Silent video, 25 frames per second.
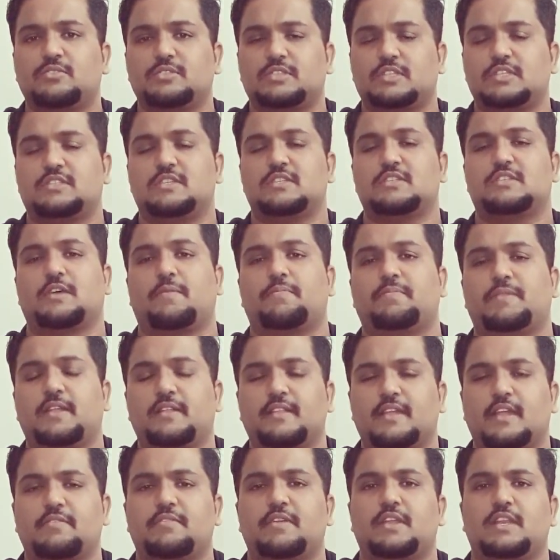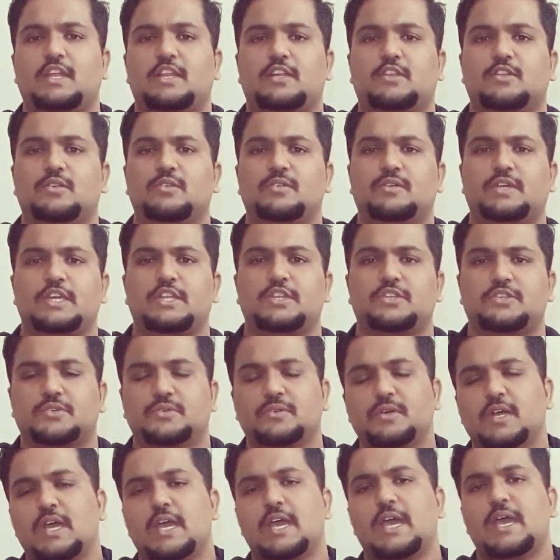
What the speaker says: this is something that we need to look into,